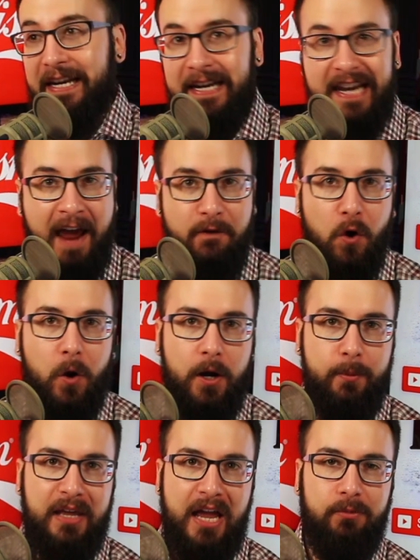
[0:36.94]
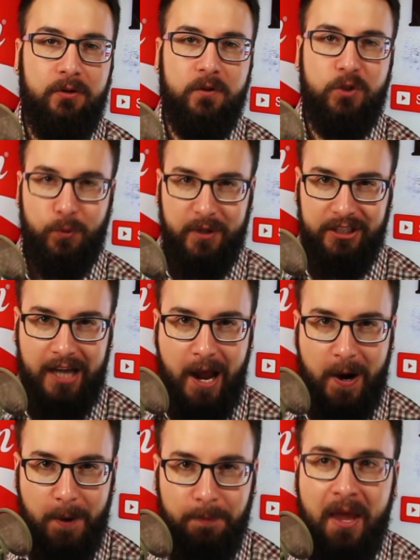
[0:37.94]
never going to be able to
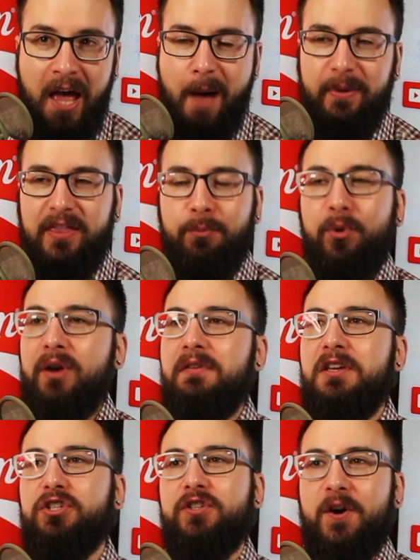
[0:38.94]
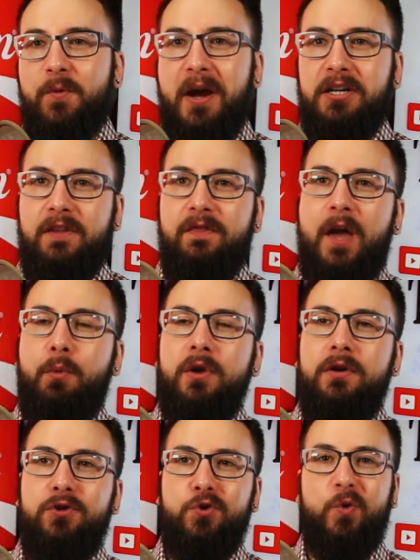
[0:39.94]
retire. I mean, the previous generation, they
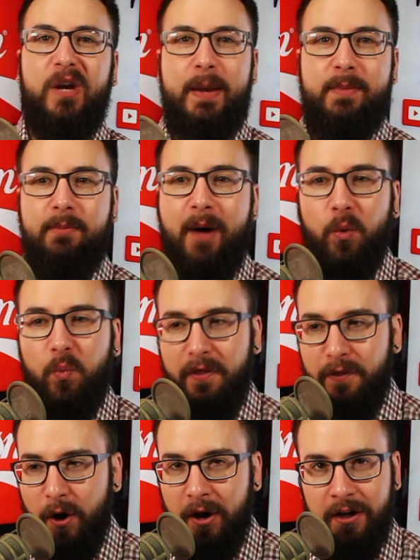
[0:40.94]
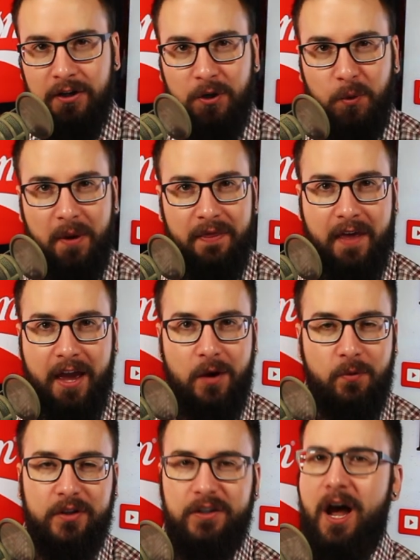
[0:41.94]
would dream about what they're going to do when they
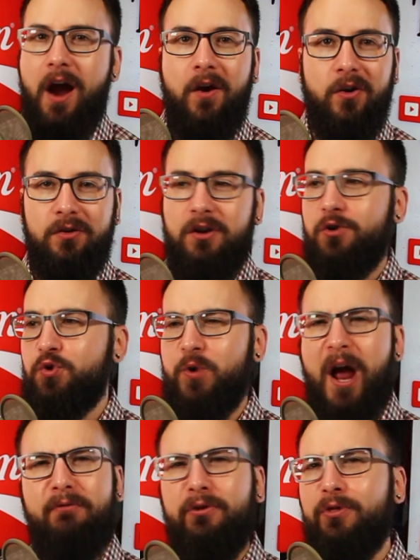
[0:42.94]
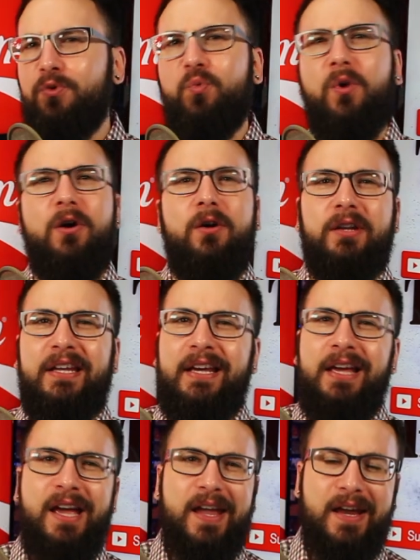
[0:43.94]
retire, you know, travel the world,
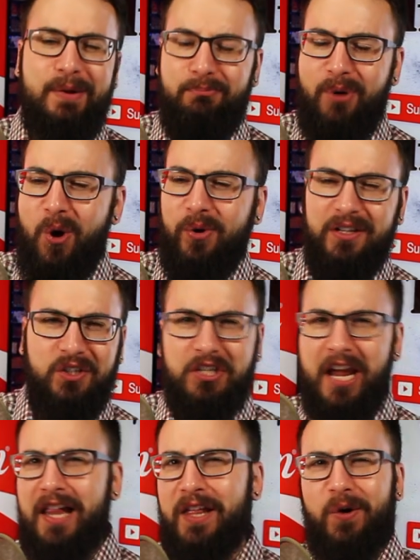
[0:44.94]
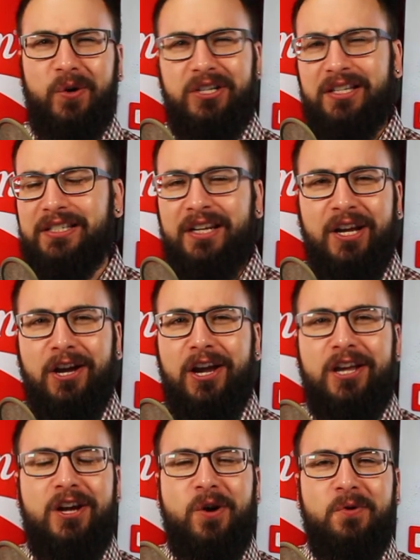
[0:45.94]
get a boat and sail it, or just,
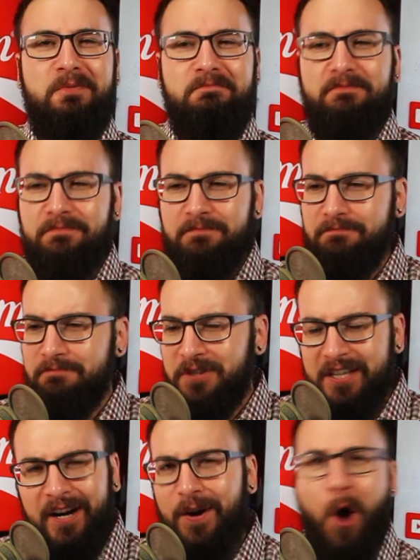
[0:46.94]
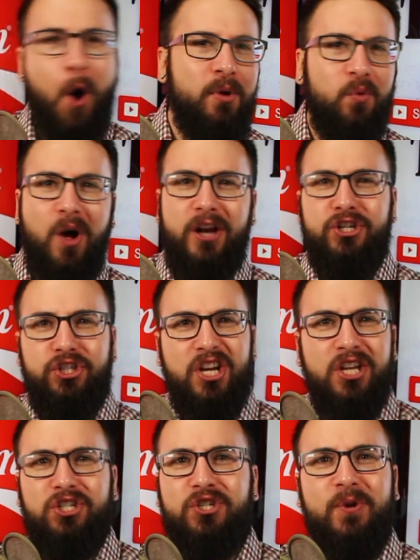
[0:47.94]
you know, sit at home and watch
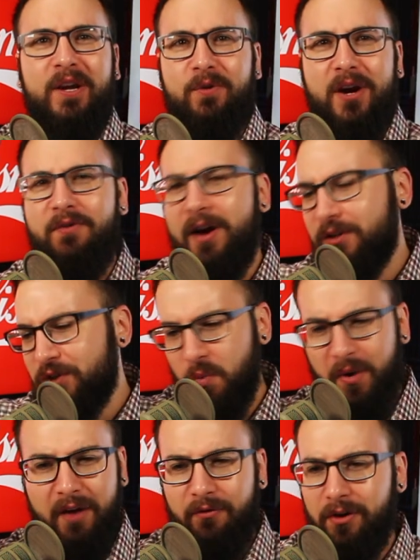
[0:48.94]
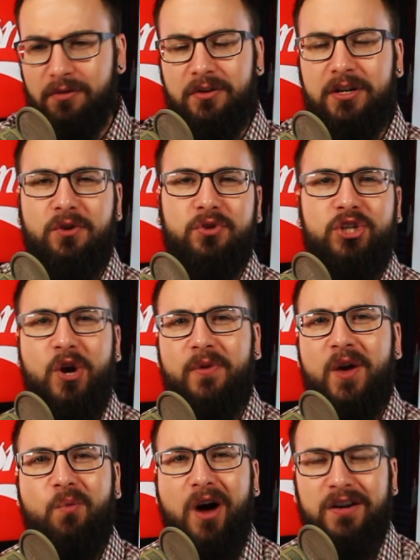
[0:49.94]
Judge Judy reruns or whatever, you know, show
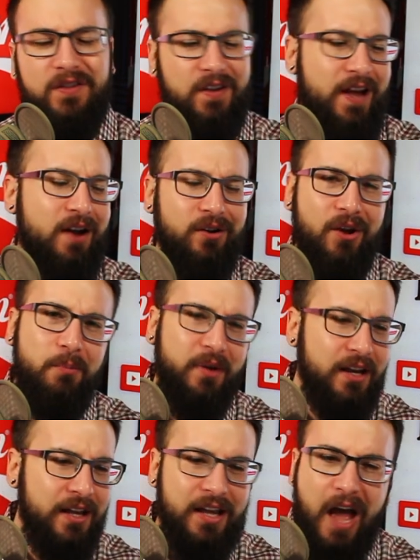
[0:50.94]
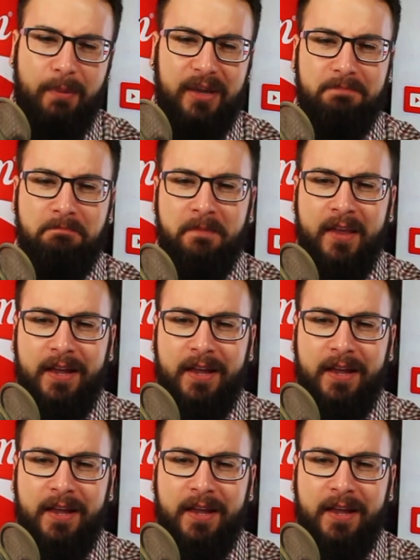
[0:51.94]
they watch then. I don't know. But I mean,